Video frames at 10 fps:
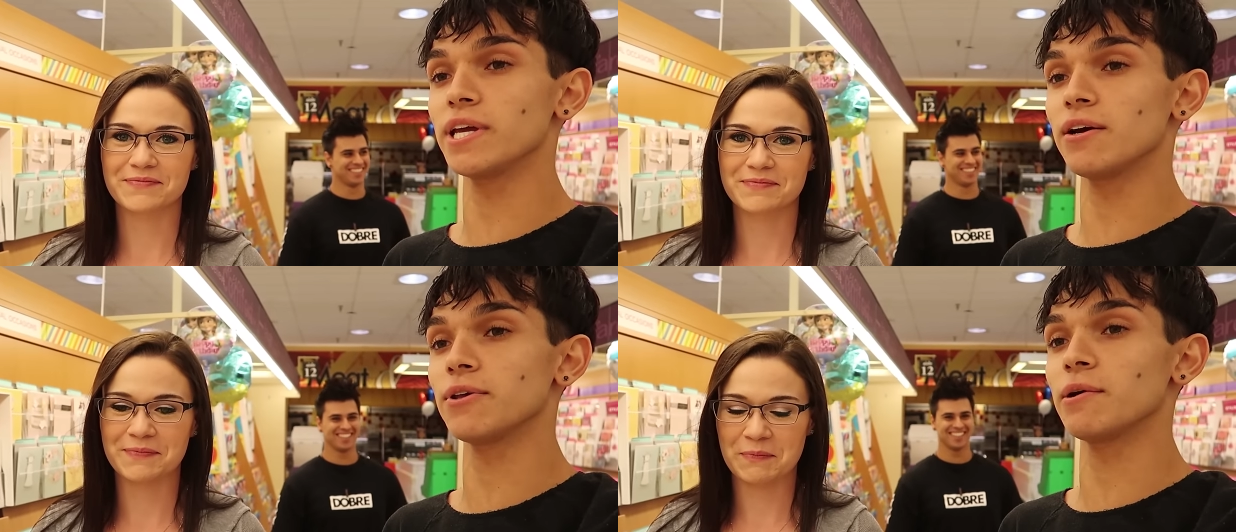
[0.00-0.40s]
Speaker 1: woo,
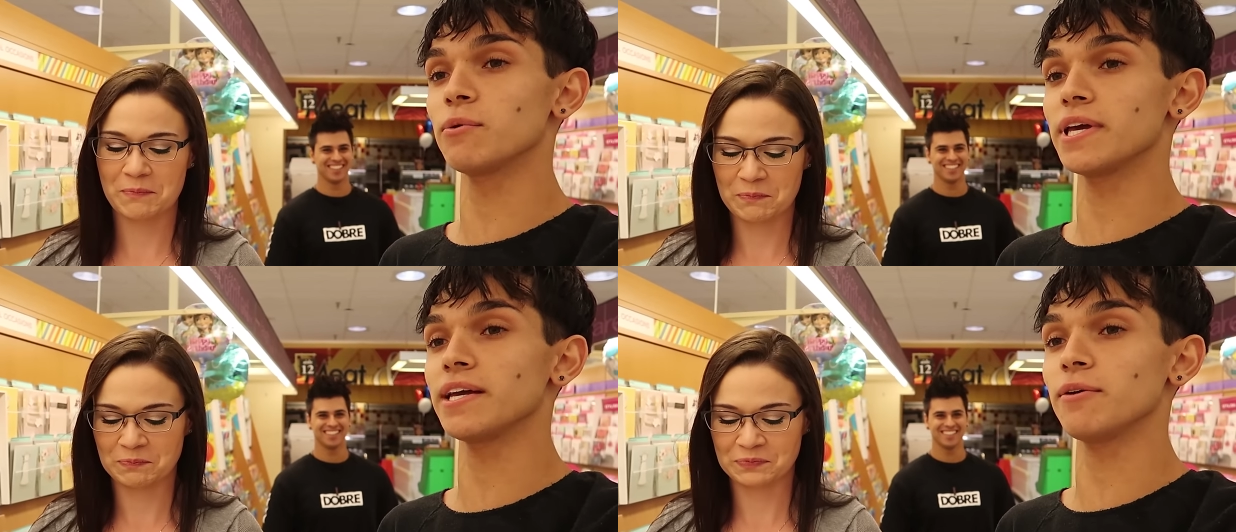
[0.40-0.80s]
yay, yeah,
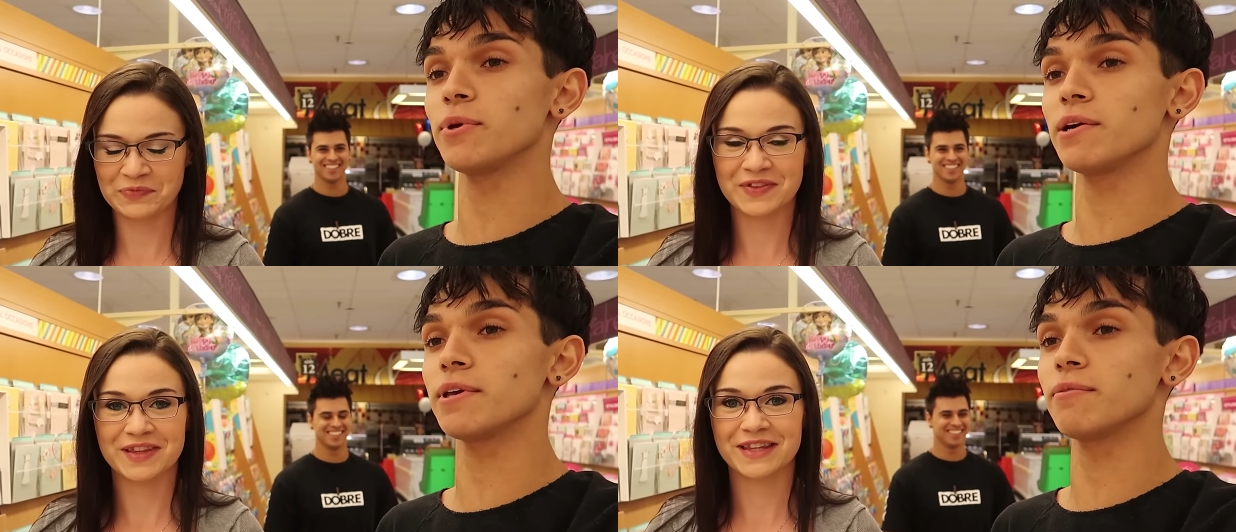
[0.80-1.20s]
woo, yay, yeah,
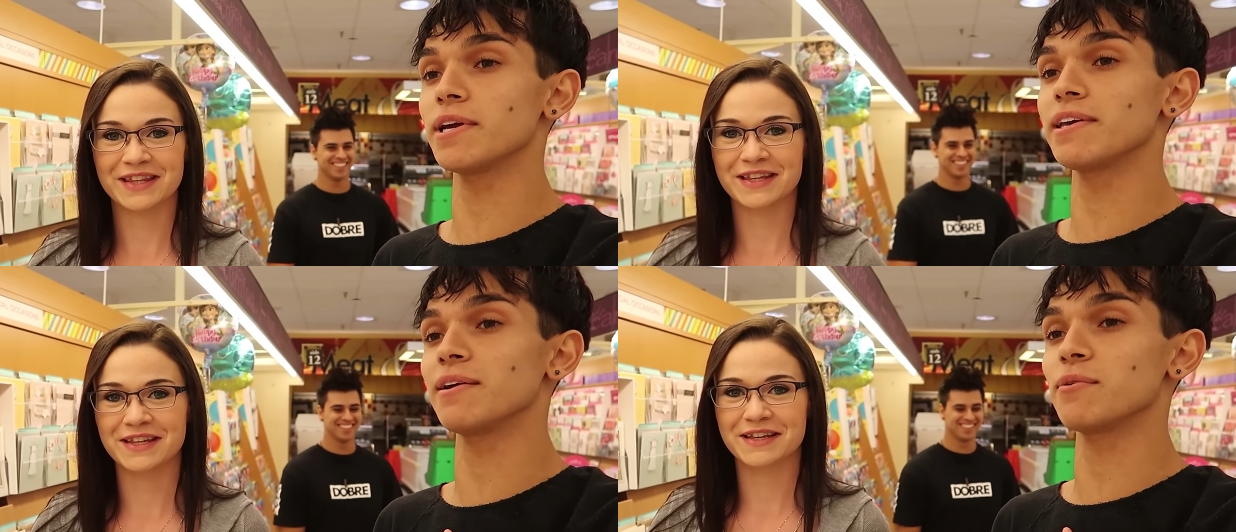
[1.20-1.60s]
woo, yay, yeah, woo,
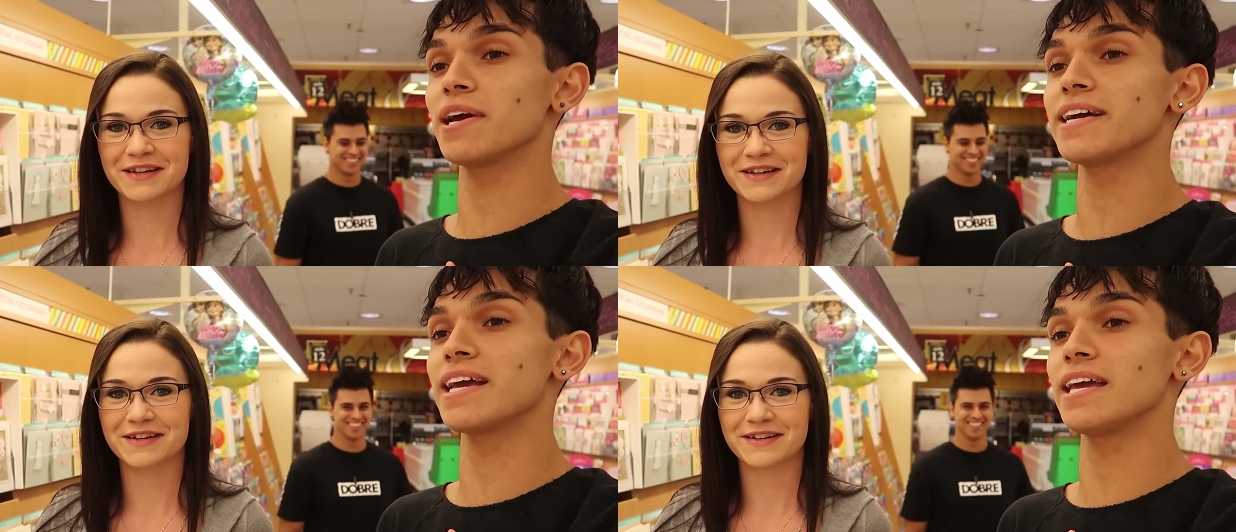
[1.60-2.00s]
yay, yeah, woo,
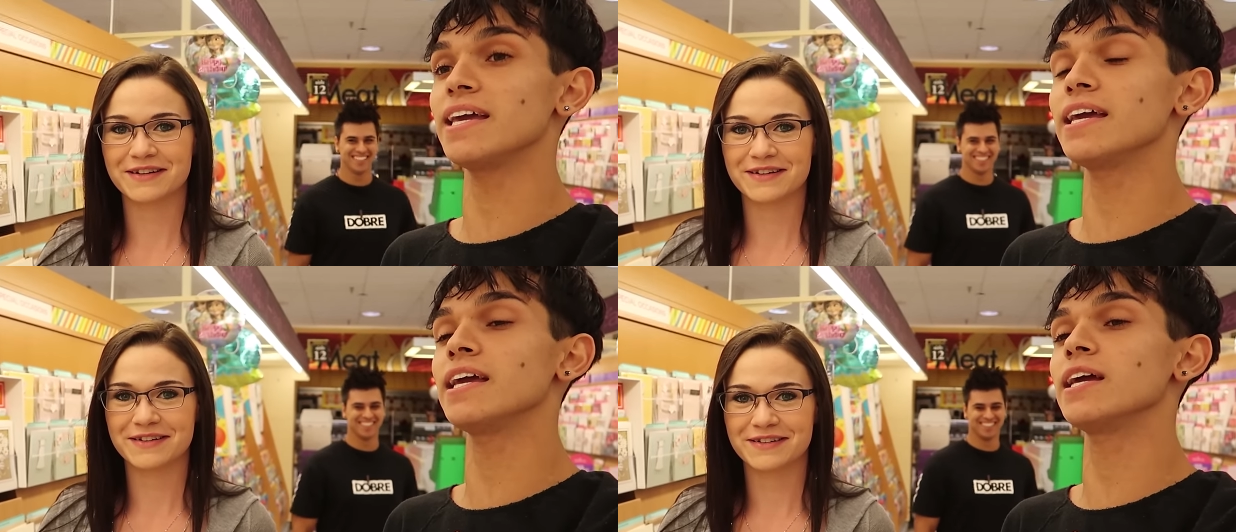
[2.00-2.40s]
yay, yeah,
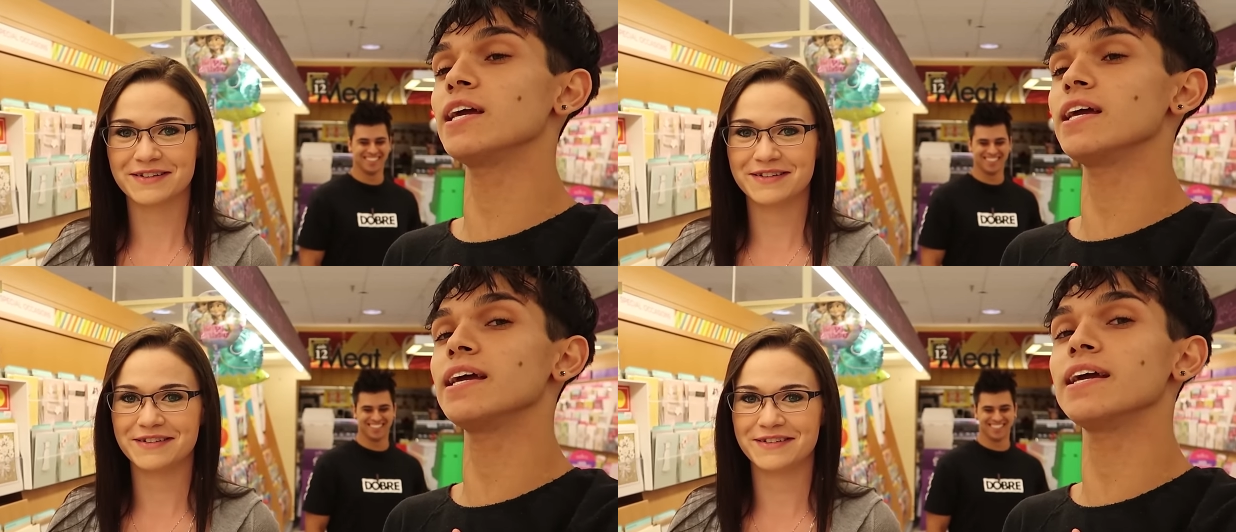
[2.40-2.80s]

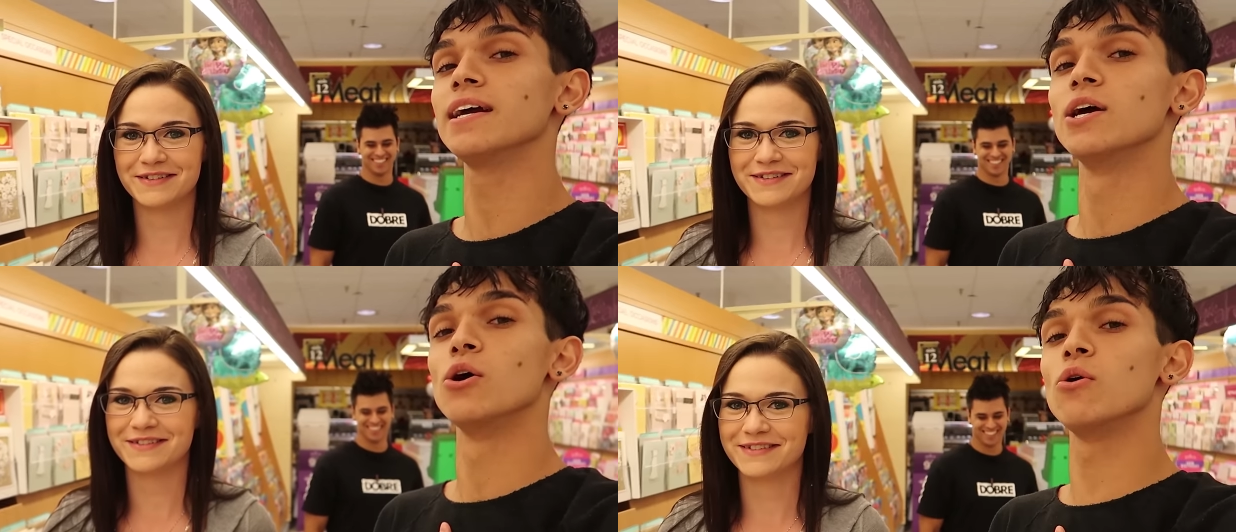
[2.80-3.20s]

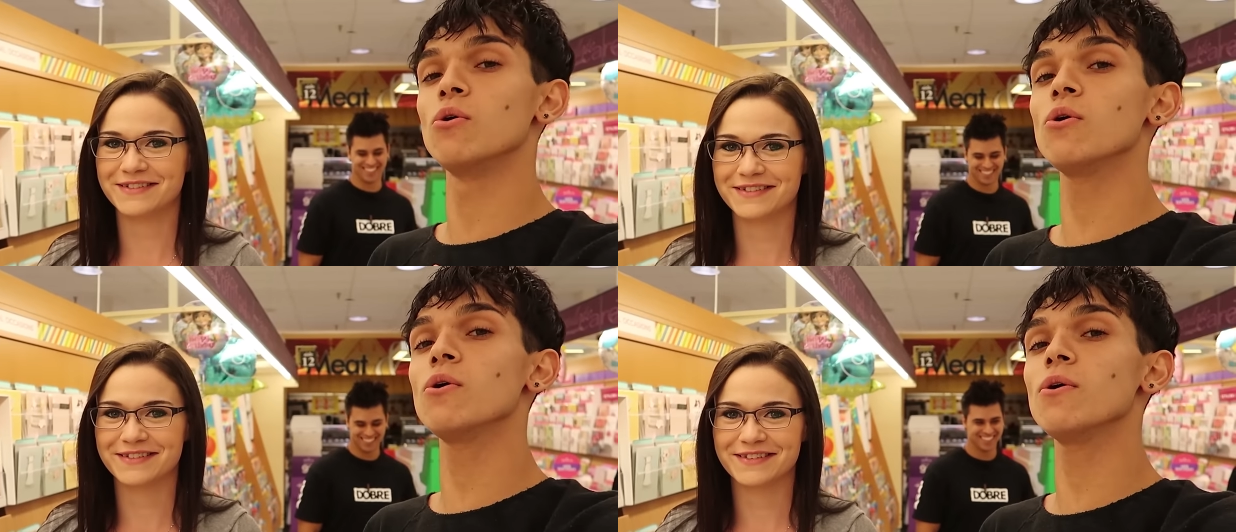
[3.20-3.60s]

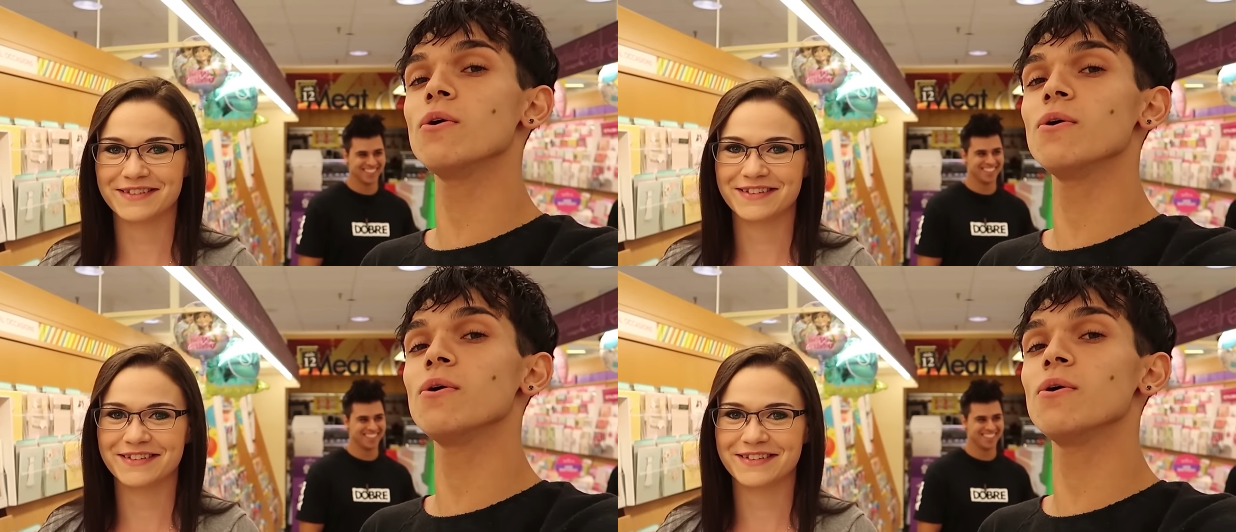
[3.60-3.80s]
woo,